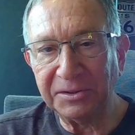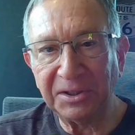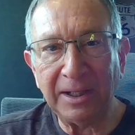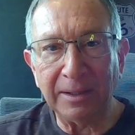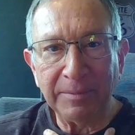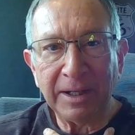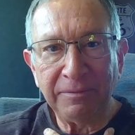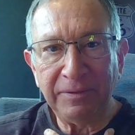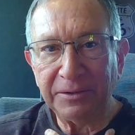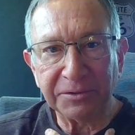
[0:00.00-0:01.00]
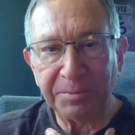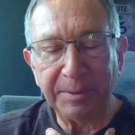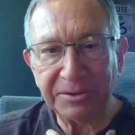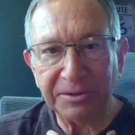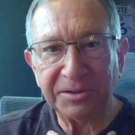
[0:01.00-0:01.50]
because again, I'm not a vehicle
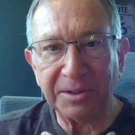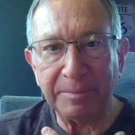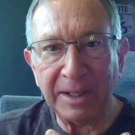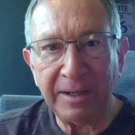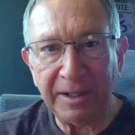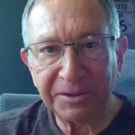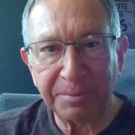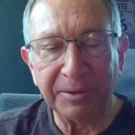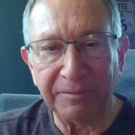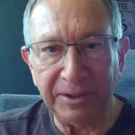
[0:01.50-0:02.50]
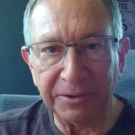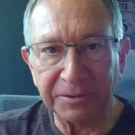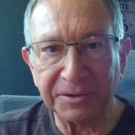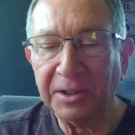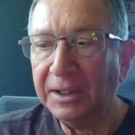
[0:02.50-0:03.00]
specialist, I'm not an expert in
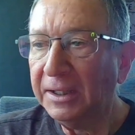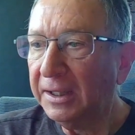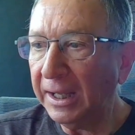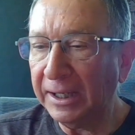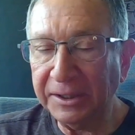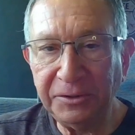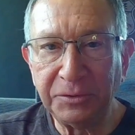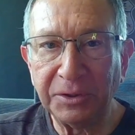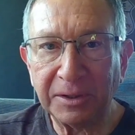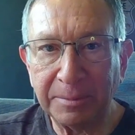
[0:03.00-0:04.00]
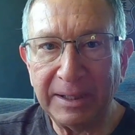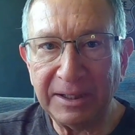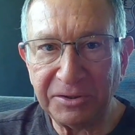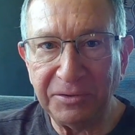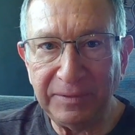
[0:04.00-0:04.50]
vehicles, and I do talk
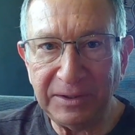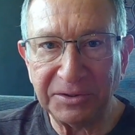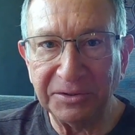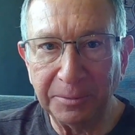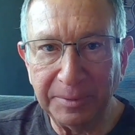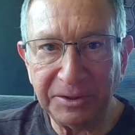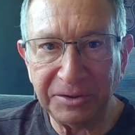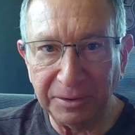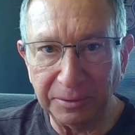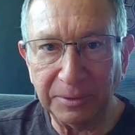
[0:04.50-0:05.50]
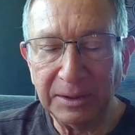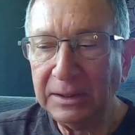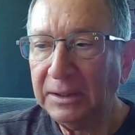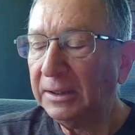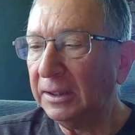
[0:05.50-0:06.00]
about SUVs a little bit too,
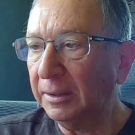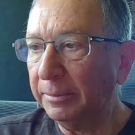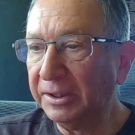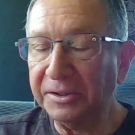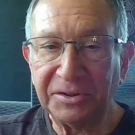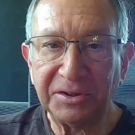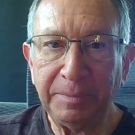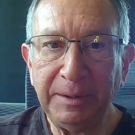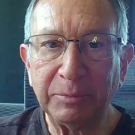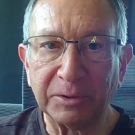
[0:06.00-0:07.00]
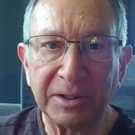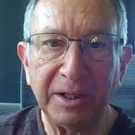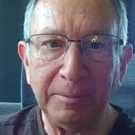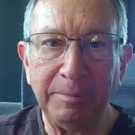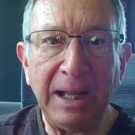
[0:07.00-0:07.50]
because some people are
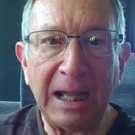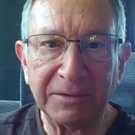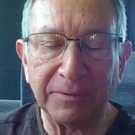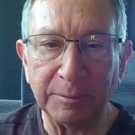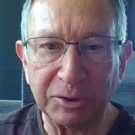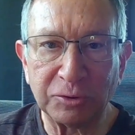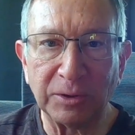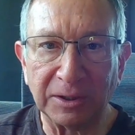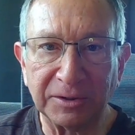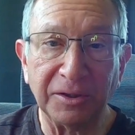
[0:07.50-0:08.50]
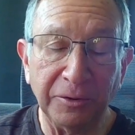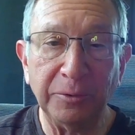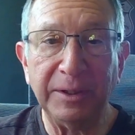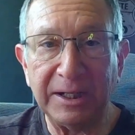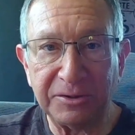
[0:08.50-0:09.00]
cutting back from a truck to go
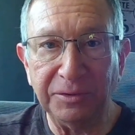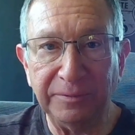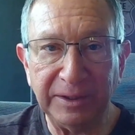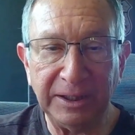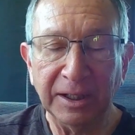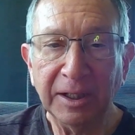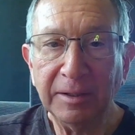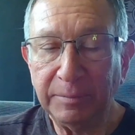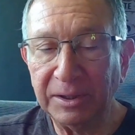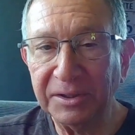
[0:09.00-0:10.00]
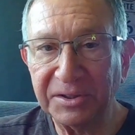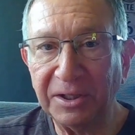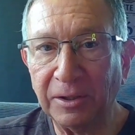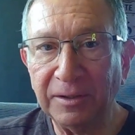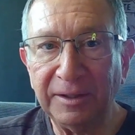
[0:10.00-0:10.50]
to an SUV because
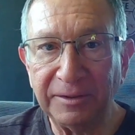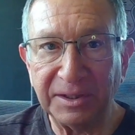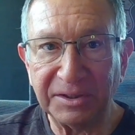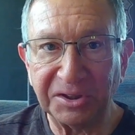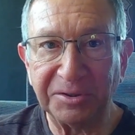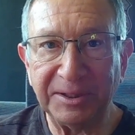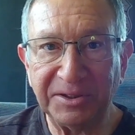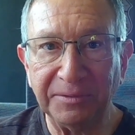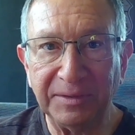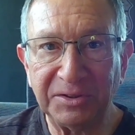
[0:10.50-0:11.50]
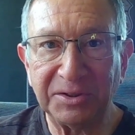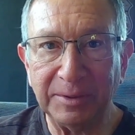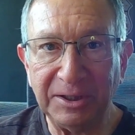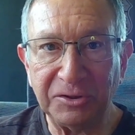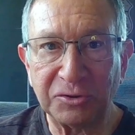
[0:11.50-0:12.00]
they are a little less expensive than
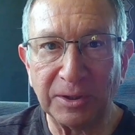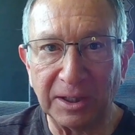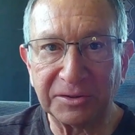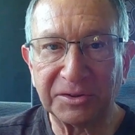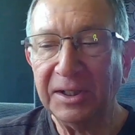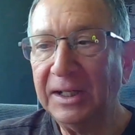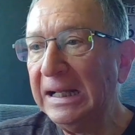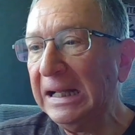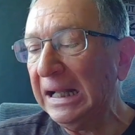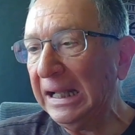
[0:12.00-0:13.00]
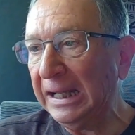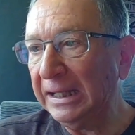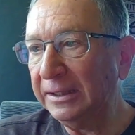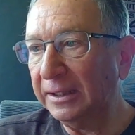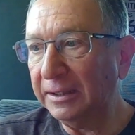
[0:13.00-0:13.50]
some of these trucks.
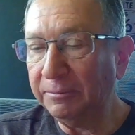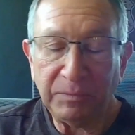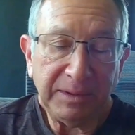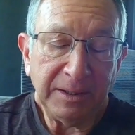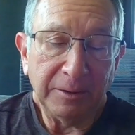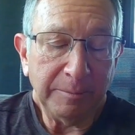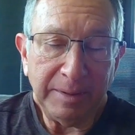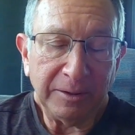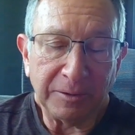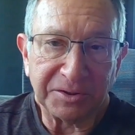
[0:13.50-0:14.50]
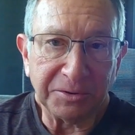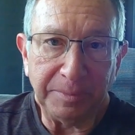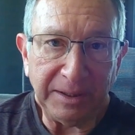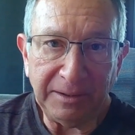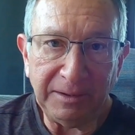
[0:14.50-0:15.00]
And, it may
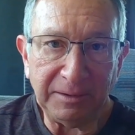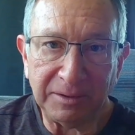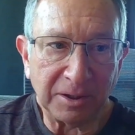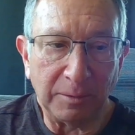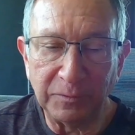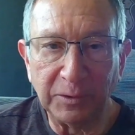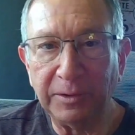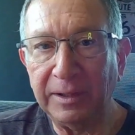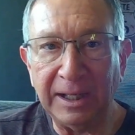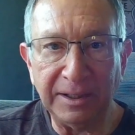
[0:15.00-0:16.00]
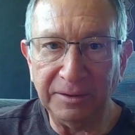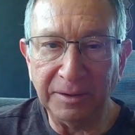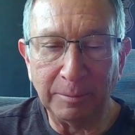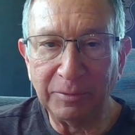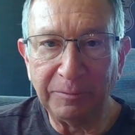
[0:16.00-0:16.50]
also be comfort
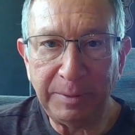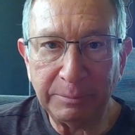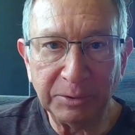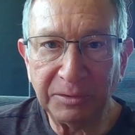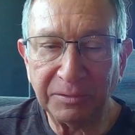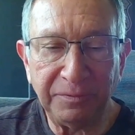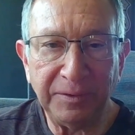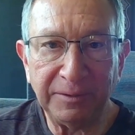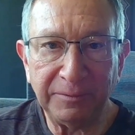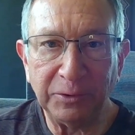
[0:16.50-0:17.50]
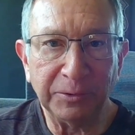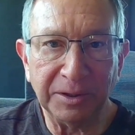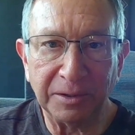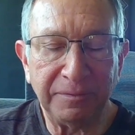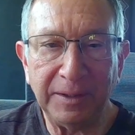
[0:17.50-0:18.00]
and number of people you can fit if you're
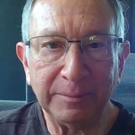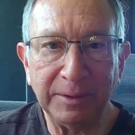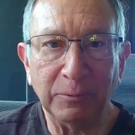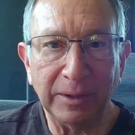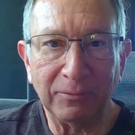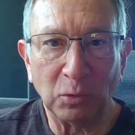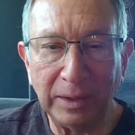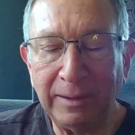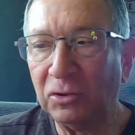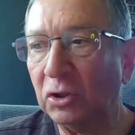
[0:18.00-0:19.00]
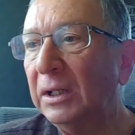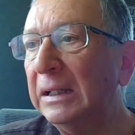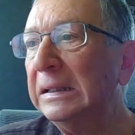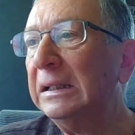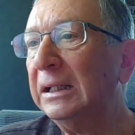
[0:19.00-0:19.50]
a young family, whatever, whatever.
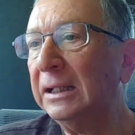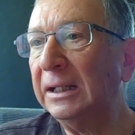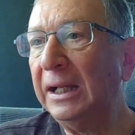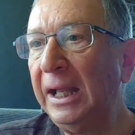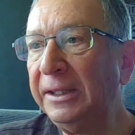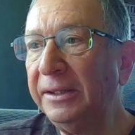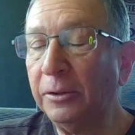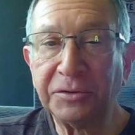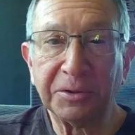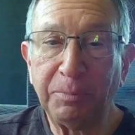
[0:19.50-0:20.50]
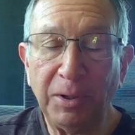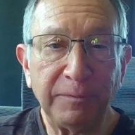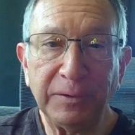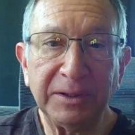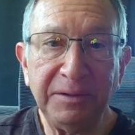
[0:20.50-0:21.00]
And those are
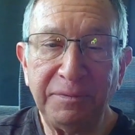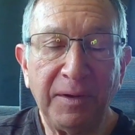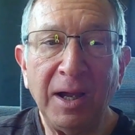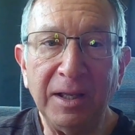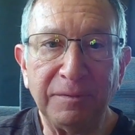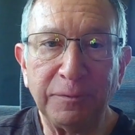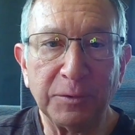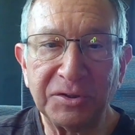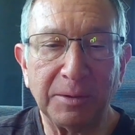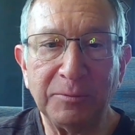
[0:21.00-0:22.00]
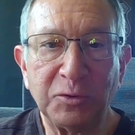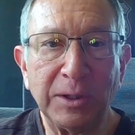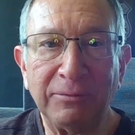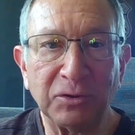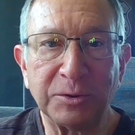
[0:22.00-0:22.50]
perfectly fine for some
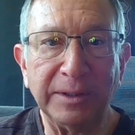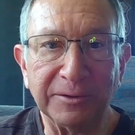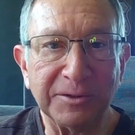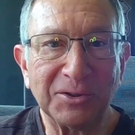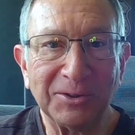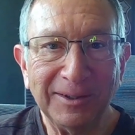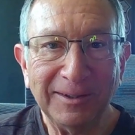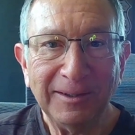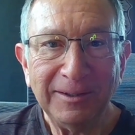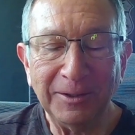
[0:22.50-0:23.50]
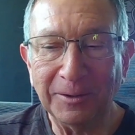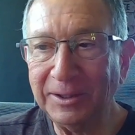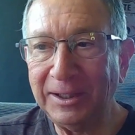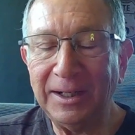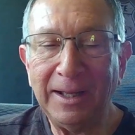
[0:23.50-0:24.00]
travel trailers,
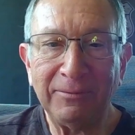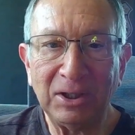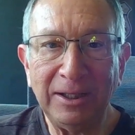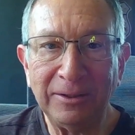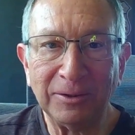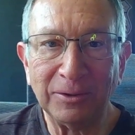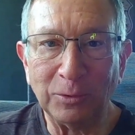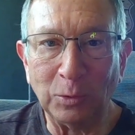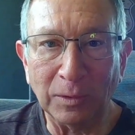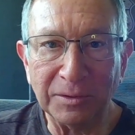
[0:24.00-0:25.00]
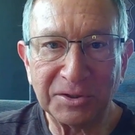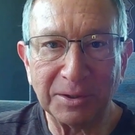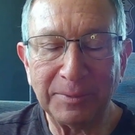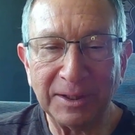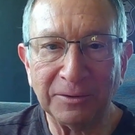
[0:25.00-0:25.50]
Lincoln Navigator or
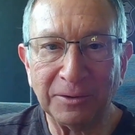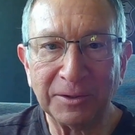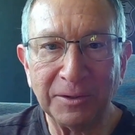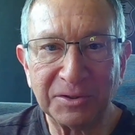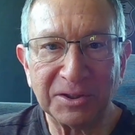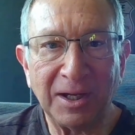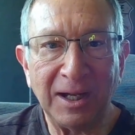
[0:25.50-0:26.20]
something along that